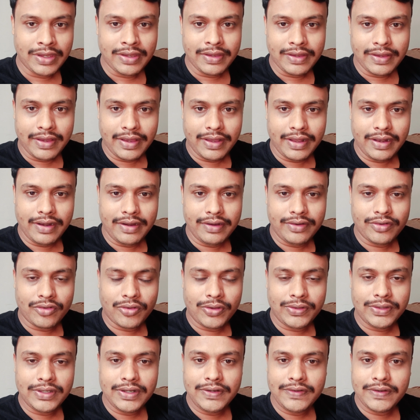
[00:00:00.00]
And
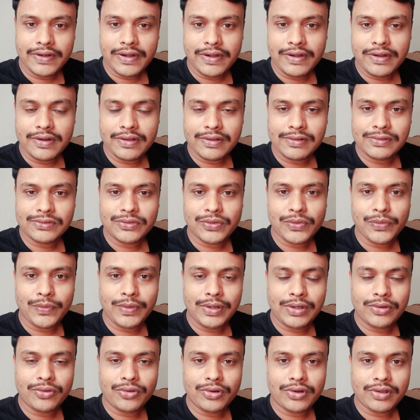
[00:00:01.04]
on the internet also you
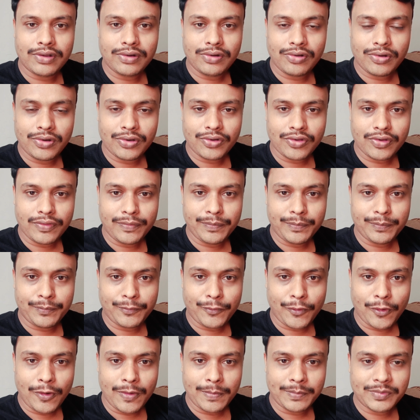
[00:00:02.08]
will get a lot of
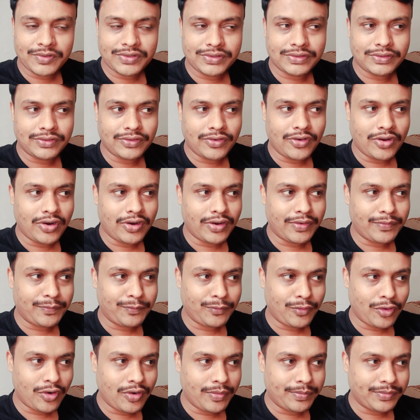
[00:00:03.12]
prompts or
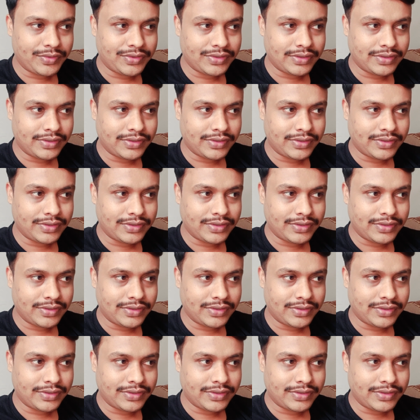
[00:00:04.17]
prompts